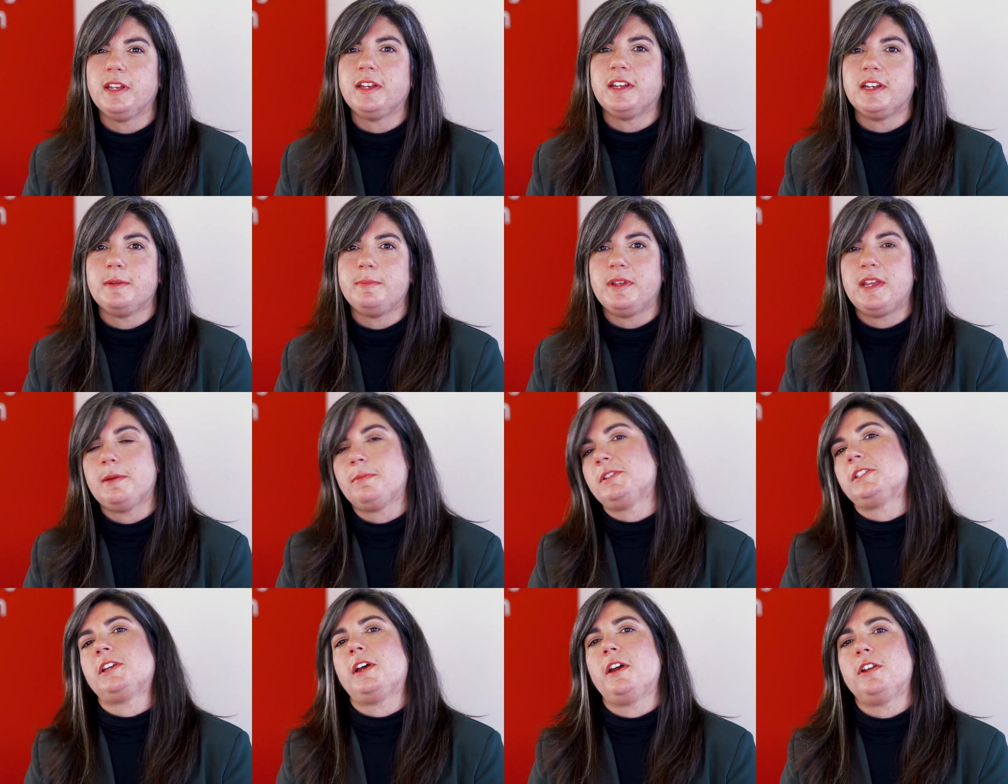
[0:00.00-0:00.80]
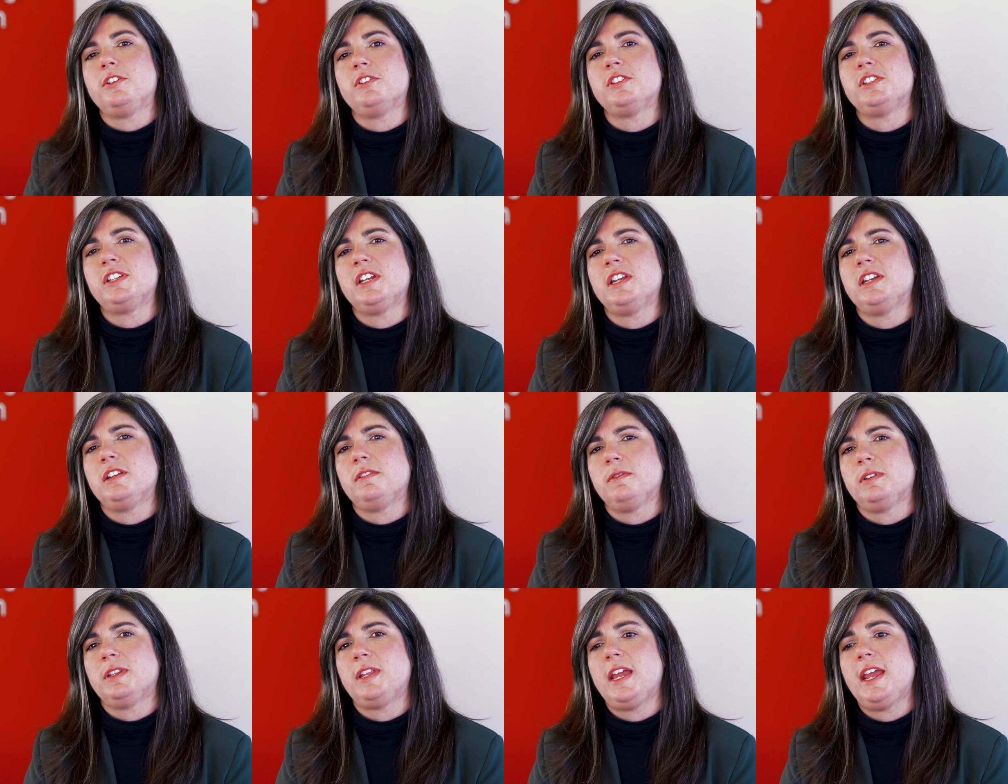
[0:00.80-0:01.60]
going to be able to understand and
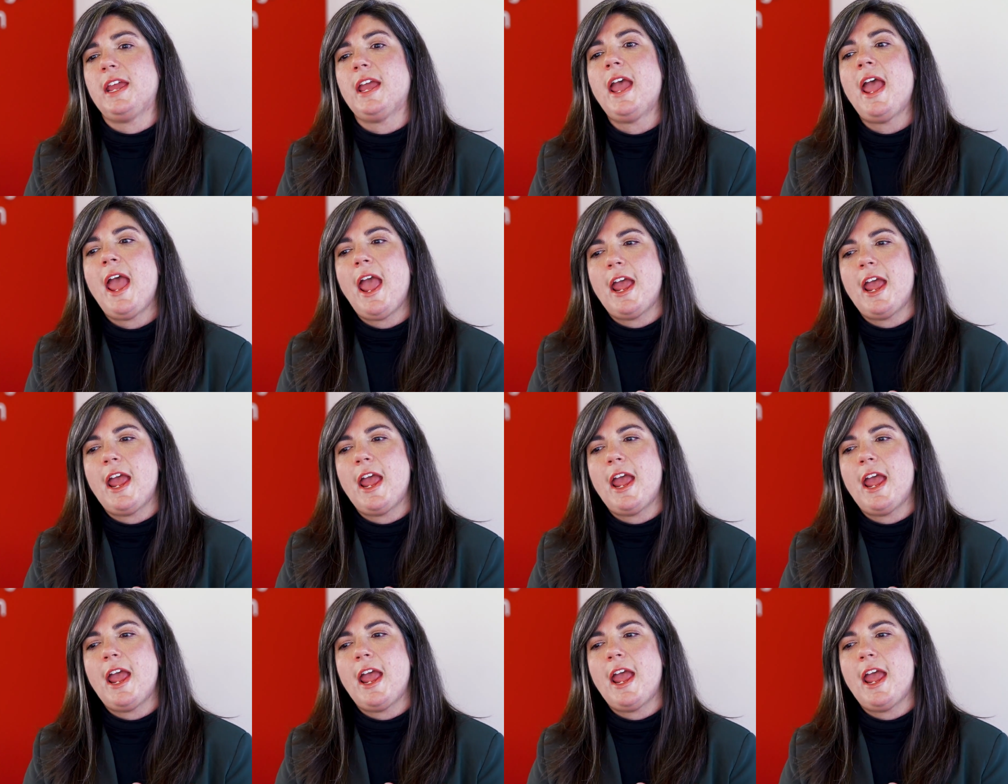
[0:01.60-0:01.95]
relate